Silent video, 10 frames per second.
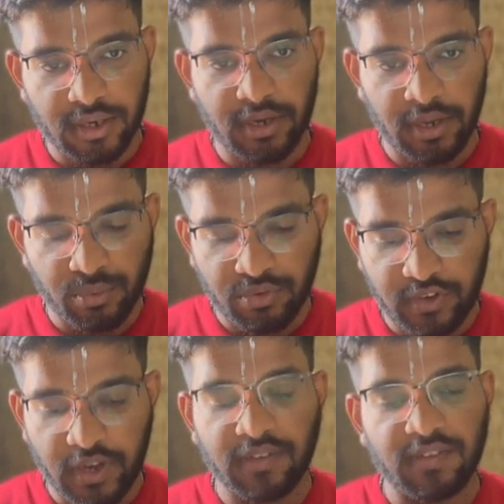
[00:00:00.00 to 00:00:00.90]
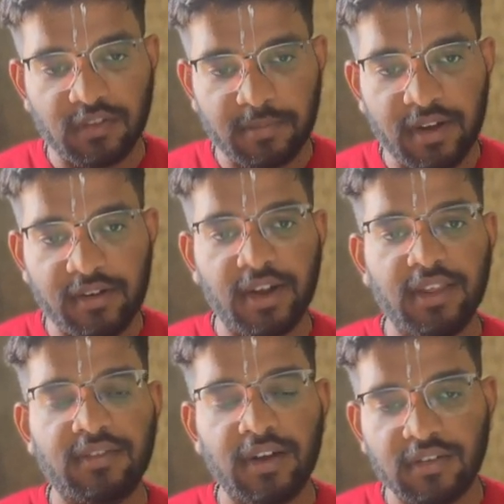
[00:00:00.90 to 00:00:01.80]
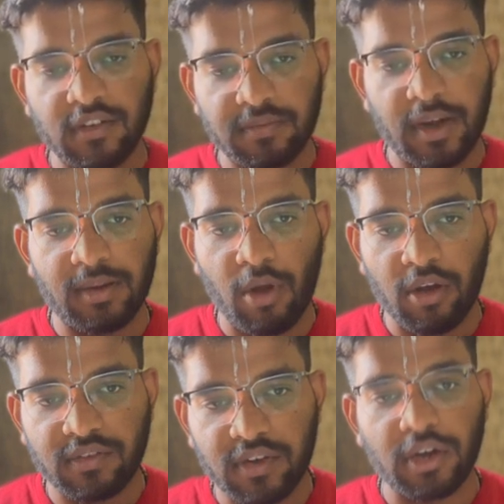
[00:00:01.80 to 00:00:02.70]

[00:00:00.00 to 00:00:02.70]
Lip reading: new state, suspend ready state, suspend block state,